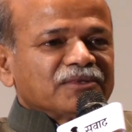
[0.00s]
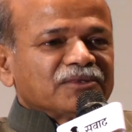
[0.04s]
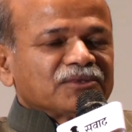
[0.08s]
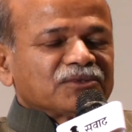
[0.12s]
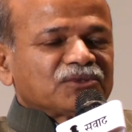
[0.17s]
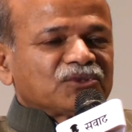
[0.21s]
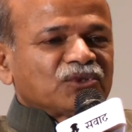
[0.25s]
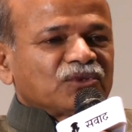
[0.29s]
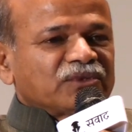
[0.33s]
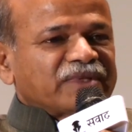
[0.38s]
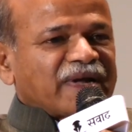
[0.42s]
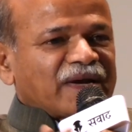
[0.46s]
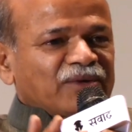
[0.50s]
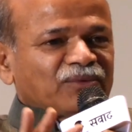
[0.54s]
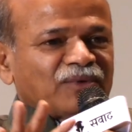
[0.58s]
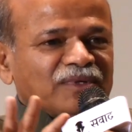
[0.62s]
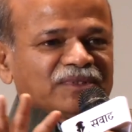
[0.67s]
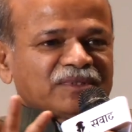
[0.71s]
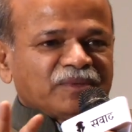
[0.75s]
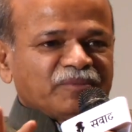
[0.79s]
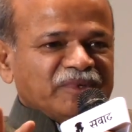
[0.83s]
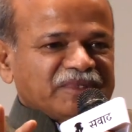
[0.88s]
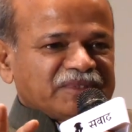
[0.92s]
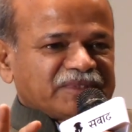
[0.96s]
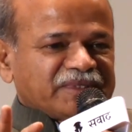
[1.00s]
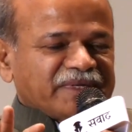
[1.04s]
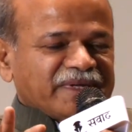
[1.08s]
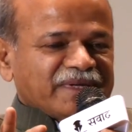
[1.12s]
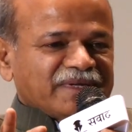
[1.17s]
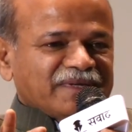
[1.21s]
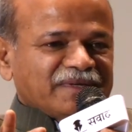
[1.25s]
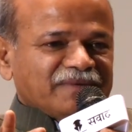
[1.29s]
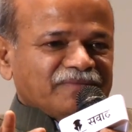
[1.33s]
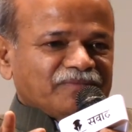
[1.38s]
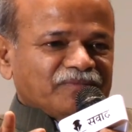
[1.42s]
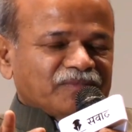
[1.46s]
So that was a
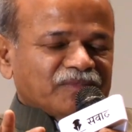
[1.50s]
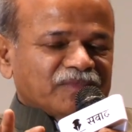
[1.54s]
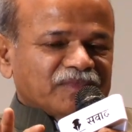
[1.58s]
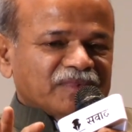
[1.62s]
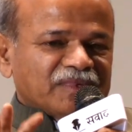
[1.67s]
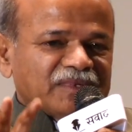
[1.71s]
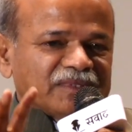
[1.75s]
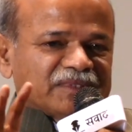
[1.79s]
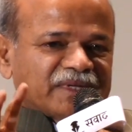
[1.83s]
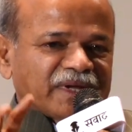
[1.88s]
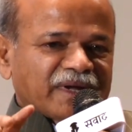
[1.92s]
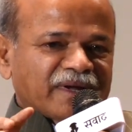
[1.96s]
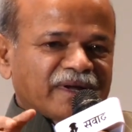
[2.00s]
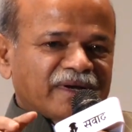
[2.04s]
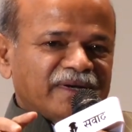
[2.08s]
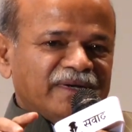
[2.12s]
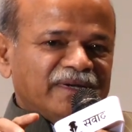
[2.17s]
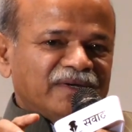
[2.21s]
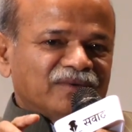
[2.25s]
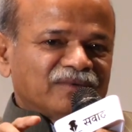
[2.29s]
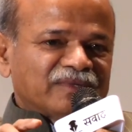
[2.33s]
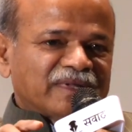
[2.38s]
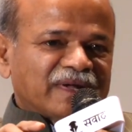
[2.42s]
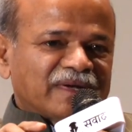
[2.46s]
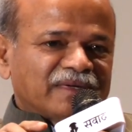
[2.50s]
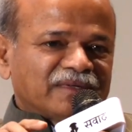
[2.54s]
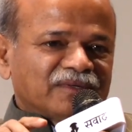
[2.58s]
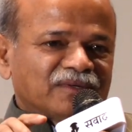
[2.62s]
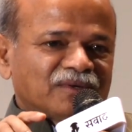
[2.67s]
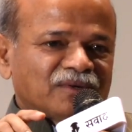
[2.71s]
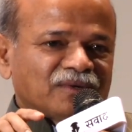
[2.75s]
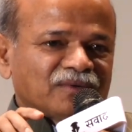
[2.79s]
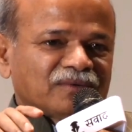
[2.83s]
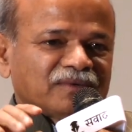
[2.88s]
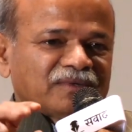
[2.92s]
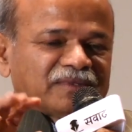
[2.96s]
mistake. Secondly,
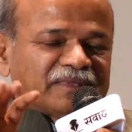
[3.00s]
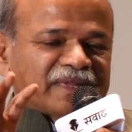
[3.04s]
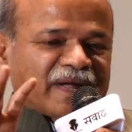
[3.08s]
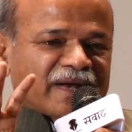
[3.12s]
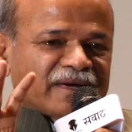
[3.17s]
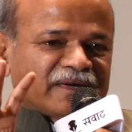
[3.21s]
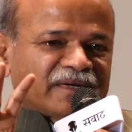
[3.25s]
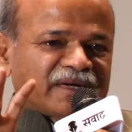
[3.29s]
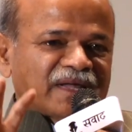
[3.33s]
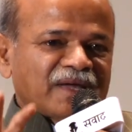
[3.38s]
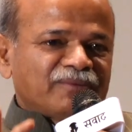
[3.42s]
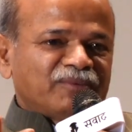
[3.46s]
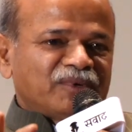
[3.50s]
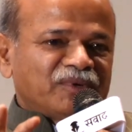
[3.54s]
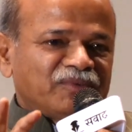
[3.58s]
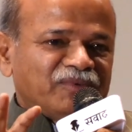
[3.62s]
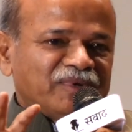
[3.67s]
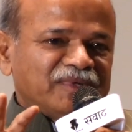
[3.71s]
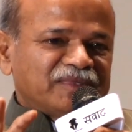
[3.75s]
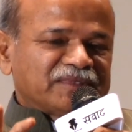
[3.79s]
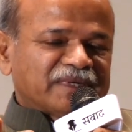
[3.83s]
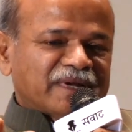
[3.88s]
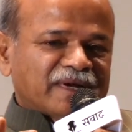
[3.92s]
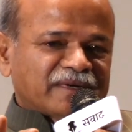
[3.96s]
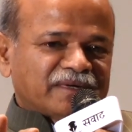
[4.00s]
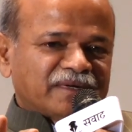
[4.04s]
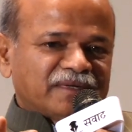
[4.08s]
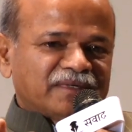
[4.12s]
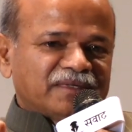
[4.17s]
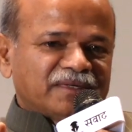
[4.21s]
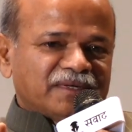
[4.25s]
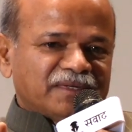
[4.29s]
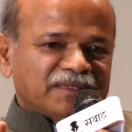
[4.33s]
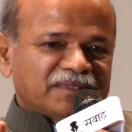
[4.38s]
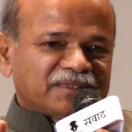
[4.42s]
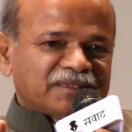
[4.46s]
that time when we started
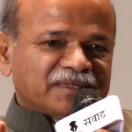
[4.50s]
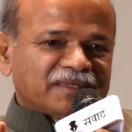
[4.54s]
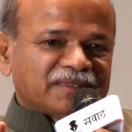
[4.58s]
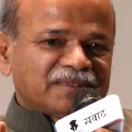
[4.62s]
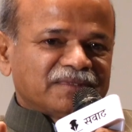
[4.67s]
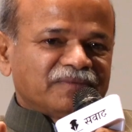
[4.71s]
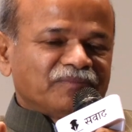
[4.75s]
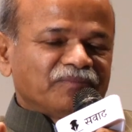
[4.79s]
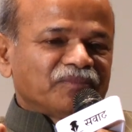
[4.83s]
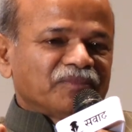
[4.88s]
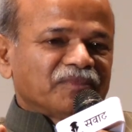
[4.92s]
the research,